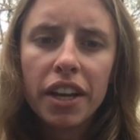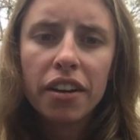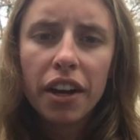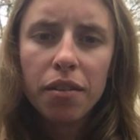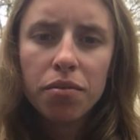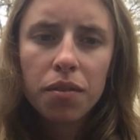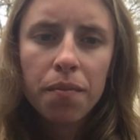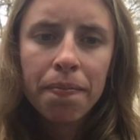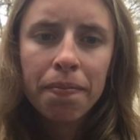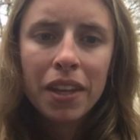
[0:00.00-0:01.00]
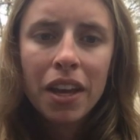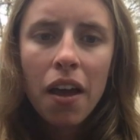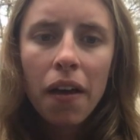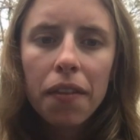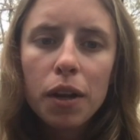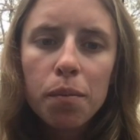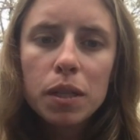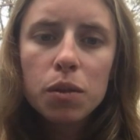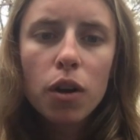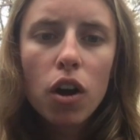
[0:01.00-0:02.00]
life.
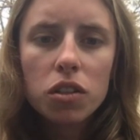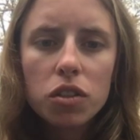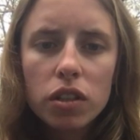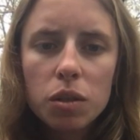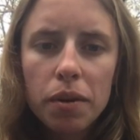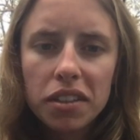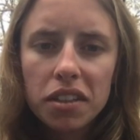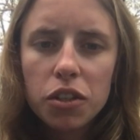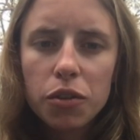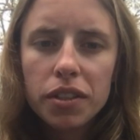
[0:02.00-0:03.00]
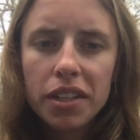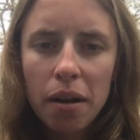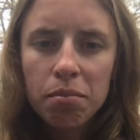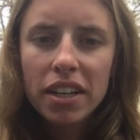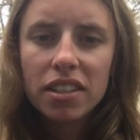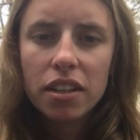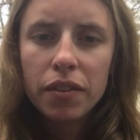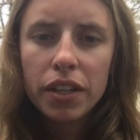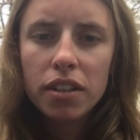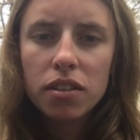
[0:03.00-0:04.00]
Therapists were also expected to adapt
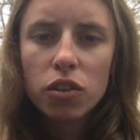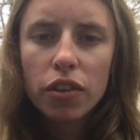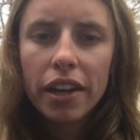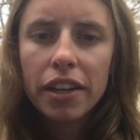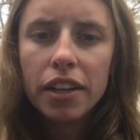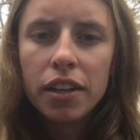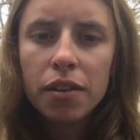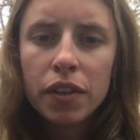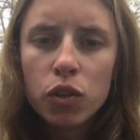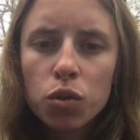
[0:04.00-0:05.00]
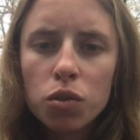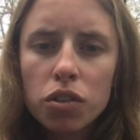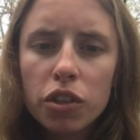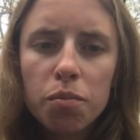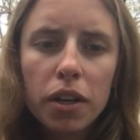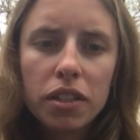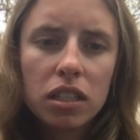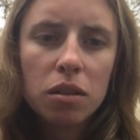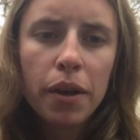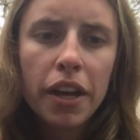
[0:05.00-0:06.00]
activities so that individuals could
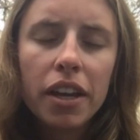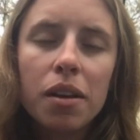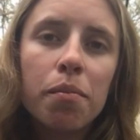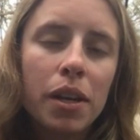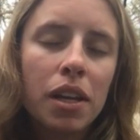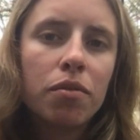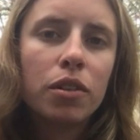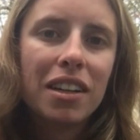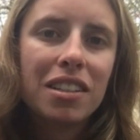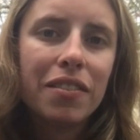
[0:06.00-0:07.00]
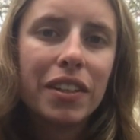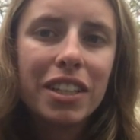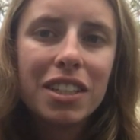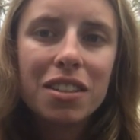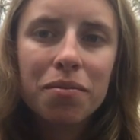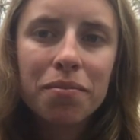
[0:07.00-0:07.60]
participate in meaningful activities.